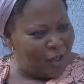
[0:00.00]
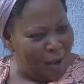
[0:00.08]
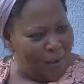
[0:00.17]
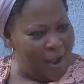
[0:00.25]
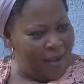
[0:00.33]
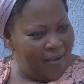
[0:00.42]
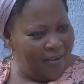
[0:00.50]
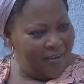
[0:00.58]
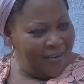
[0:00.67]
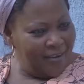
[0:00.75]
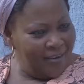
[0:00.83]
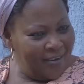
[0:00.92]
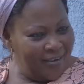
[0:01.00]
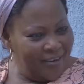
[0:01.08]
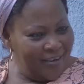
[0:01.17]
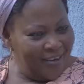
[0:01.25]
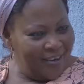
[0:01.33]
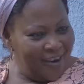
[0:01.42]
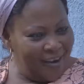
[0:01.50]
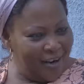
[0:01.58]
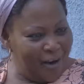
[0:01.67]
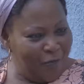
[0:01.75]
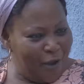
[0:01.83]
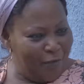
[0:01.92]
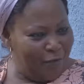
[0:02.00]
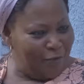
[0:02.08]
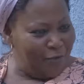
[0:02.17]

I am mama. doing. Yes, mama. Another five.